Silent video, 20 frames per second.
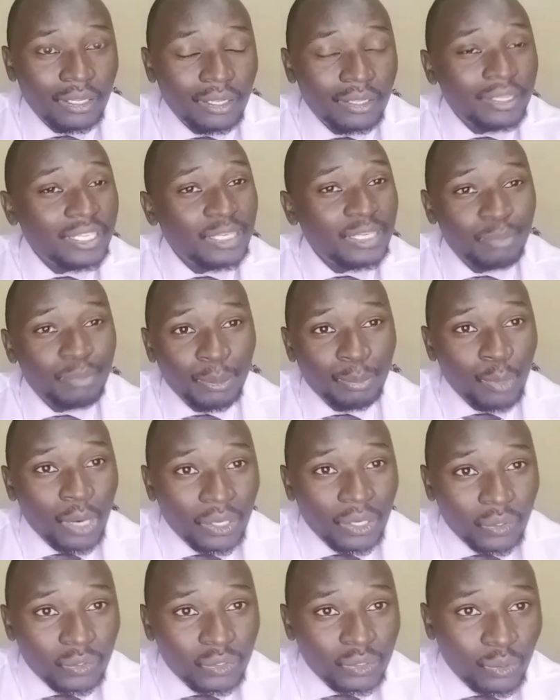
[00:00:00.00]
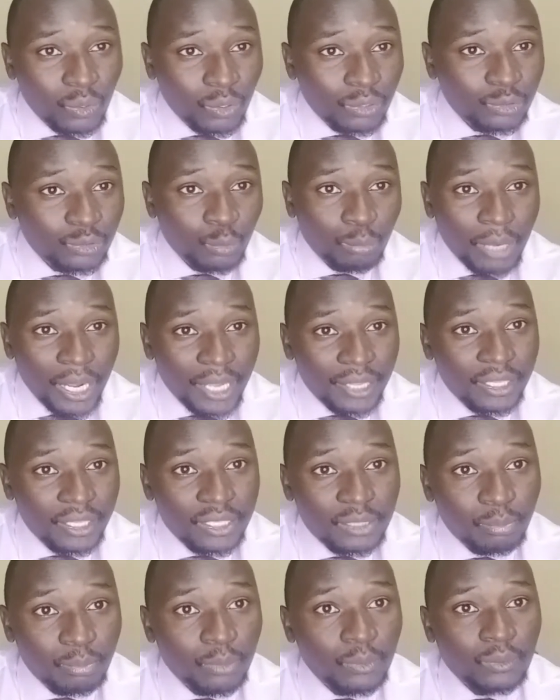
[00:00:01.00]
these people are not going to buy
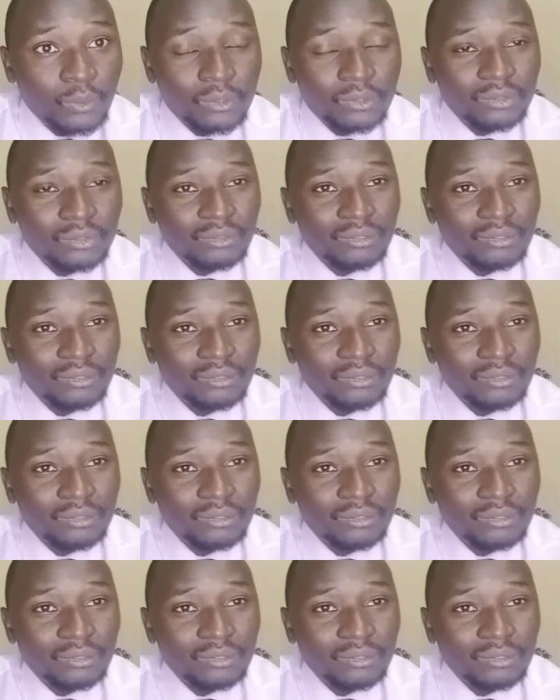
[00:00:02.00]
this book.